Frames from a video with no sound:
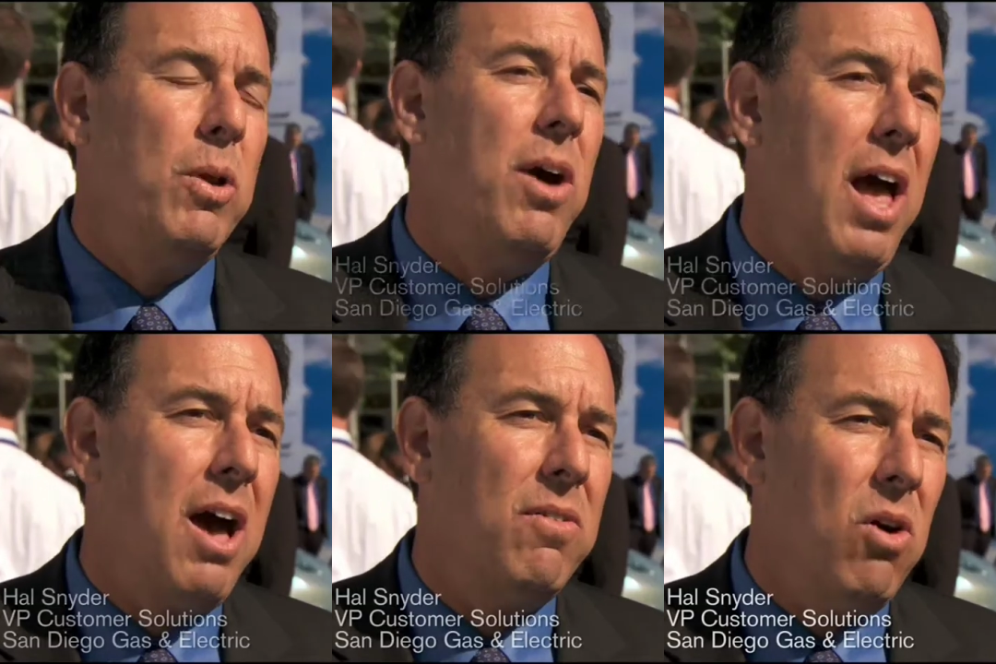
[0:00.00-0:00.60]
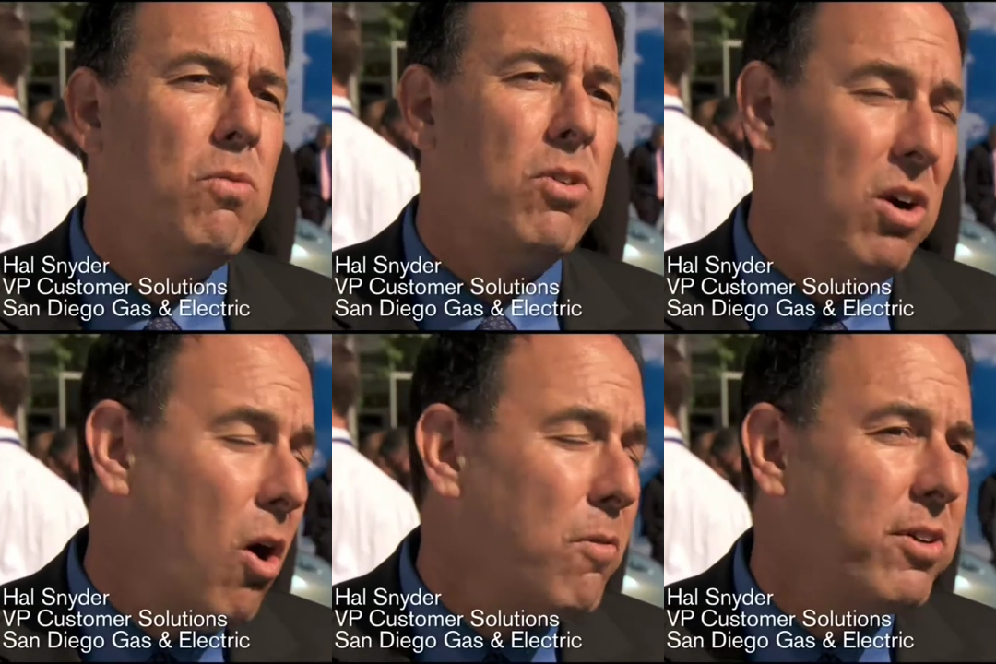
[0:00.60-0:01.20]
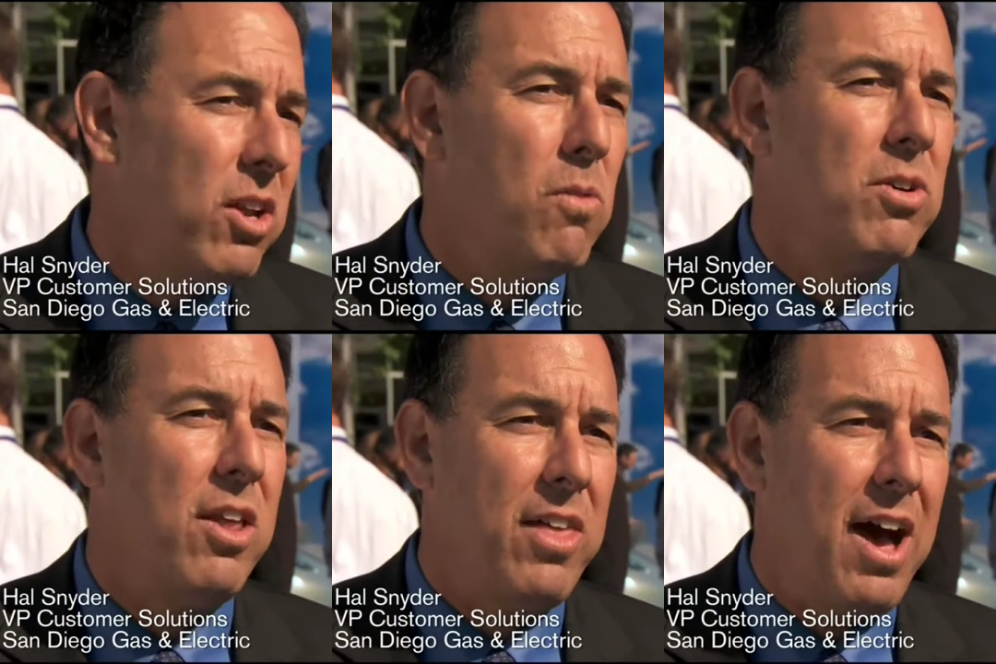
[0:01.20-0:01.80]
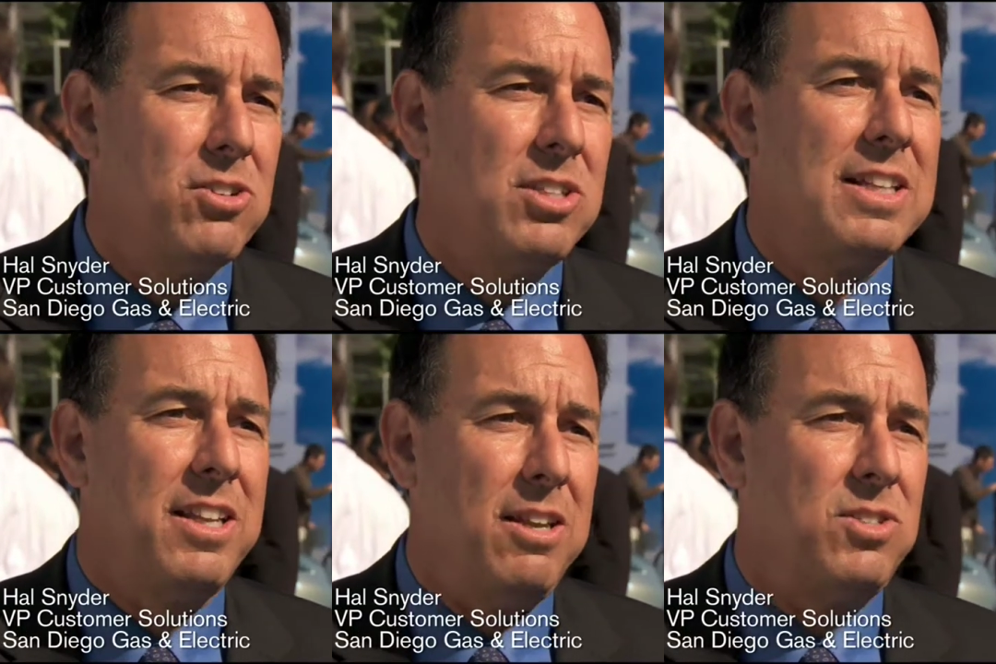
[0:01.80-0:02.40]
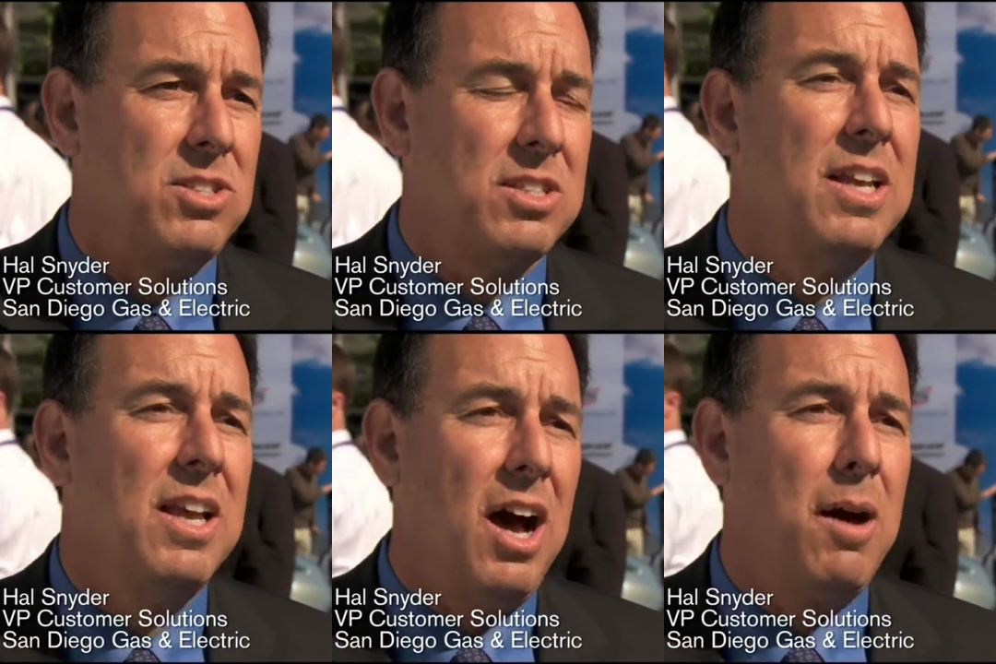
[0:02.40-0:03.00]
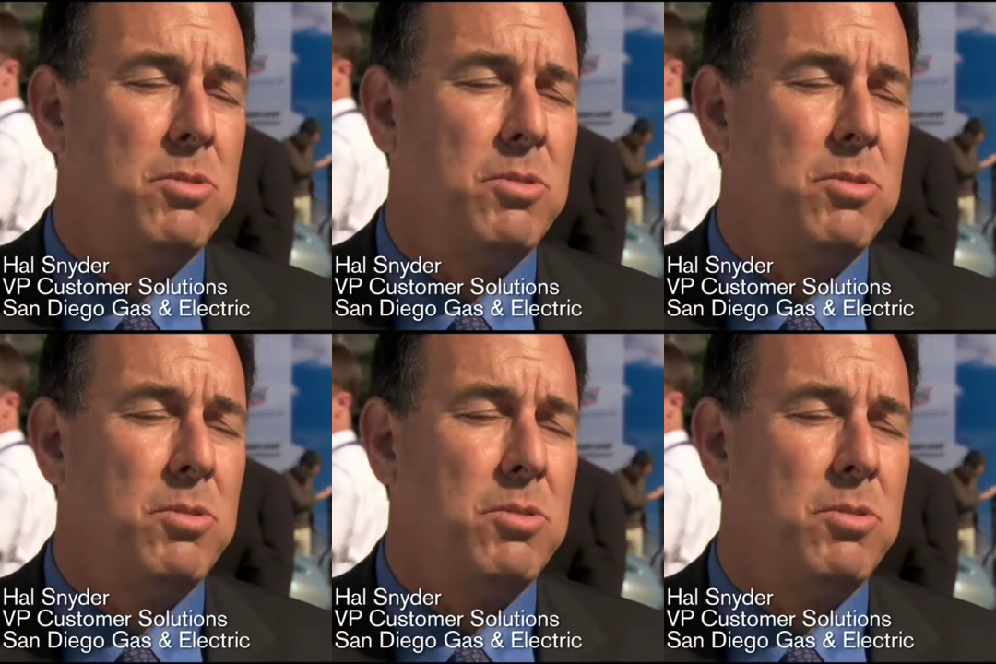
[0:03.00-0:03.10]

will have over, hopefully, over a thousand Leafs um,